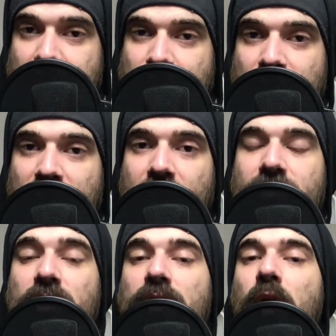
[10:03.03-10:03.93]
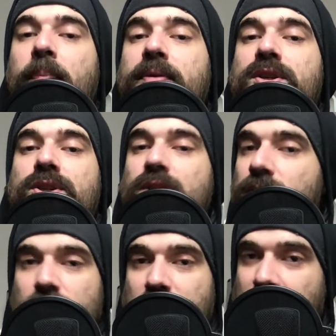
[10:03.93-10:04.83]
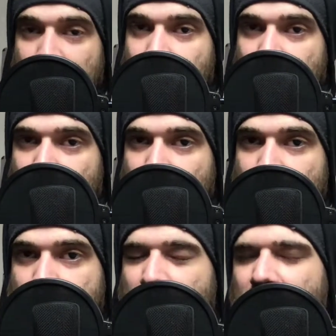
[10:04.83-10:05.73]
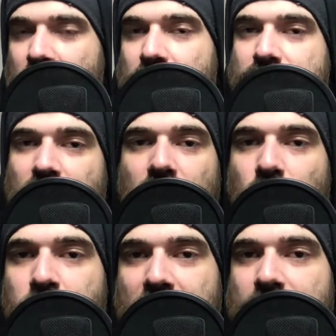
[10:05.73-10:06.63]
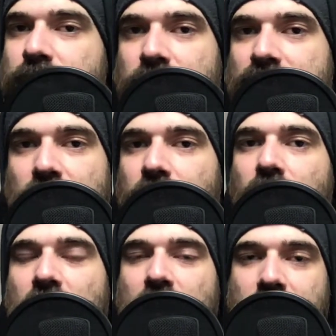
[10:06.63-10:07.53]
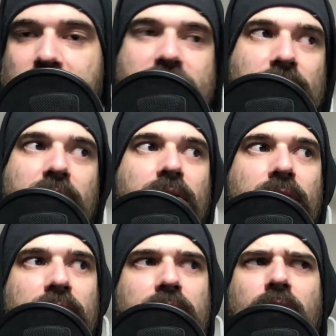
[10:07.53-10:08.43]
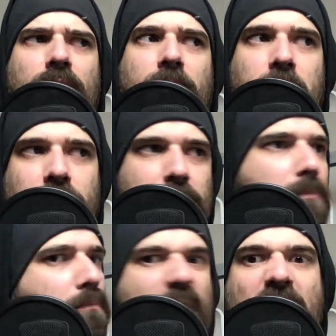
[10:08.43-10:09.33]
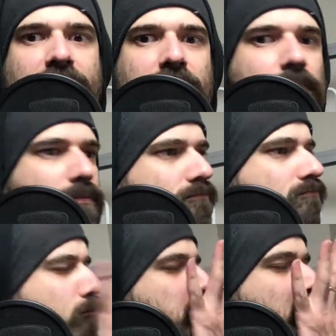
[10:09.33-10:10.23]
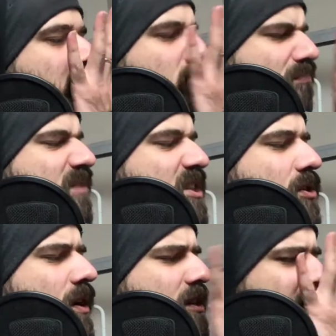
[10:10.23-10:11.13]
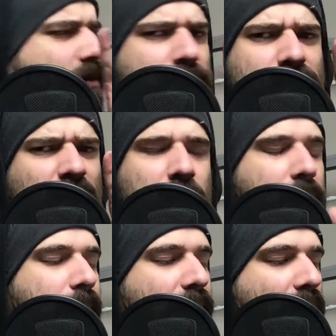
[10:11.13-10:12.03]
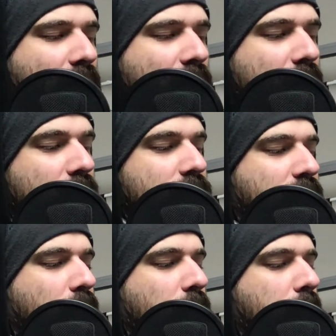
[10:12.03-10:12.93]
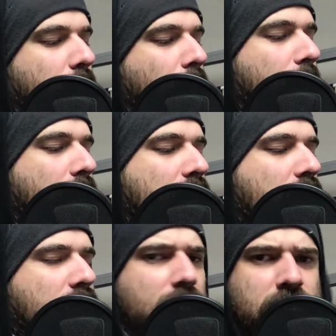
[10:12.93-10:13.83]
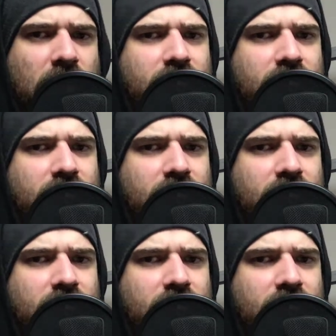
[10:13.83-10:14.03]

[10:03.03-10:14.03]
and she gave you the opportunity to get inside her pants or inside her heart or inside her, you know, mouth. Inside is that anyway. So that was my